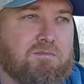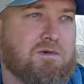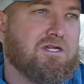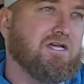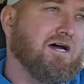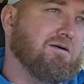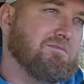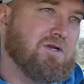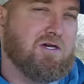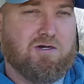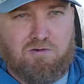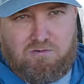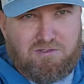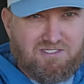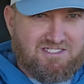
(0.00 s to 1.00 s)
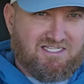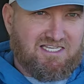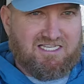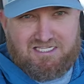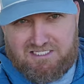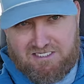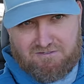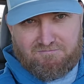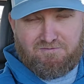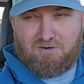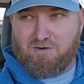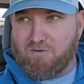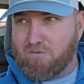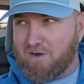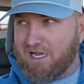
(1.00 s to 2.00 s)
But Domino was itching
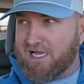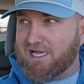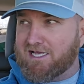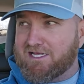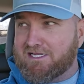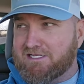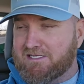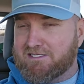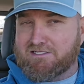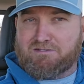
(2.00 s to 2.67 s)
for a ride.